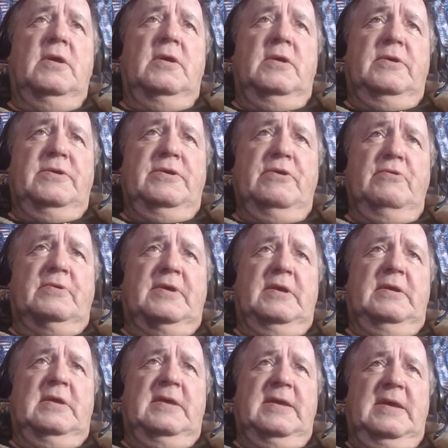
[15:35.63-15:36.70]
you
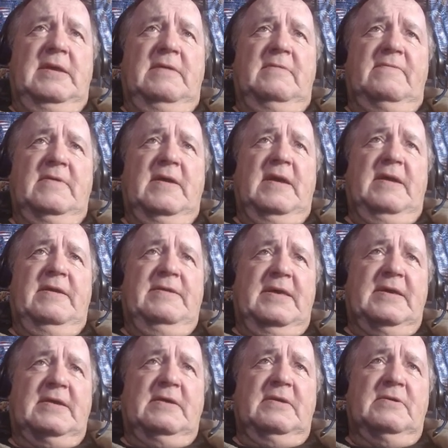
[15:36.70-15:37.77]
can leave and they
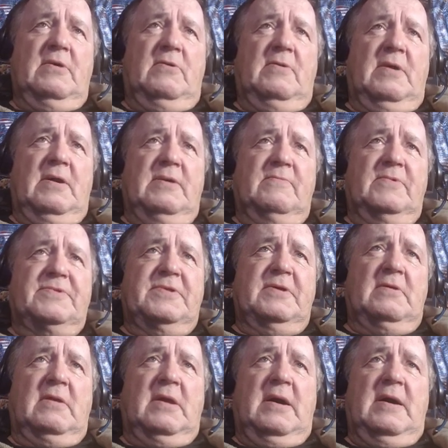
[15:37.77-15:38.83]
can go on with
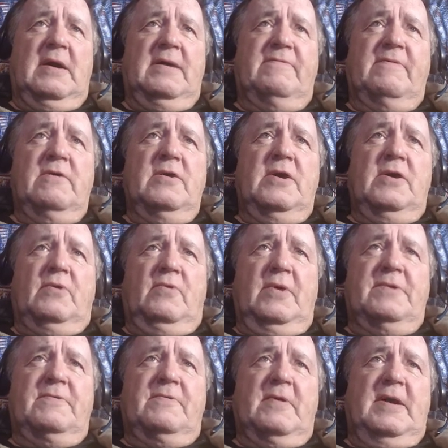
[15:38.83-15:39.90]
their life.
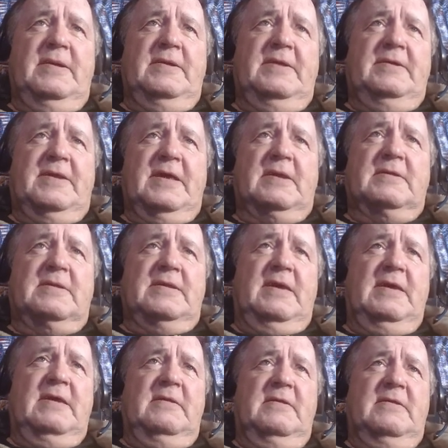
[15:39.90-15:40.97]
Quit trying to
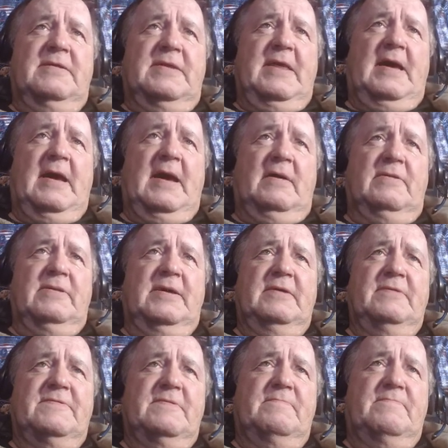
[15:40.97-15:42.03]
dictate to how they
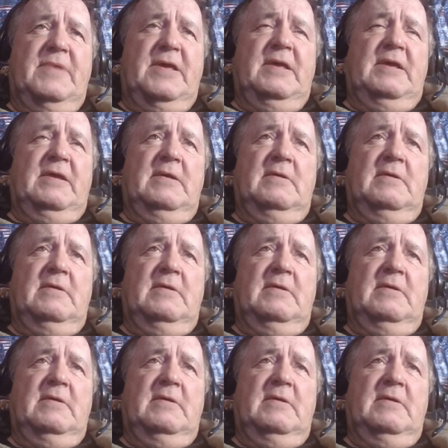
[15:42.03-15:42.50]
should be.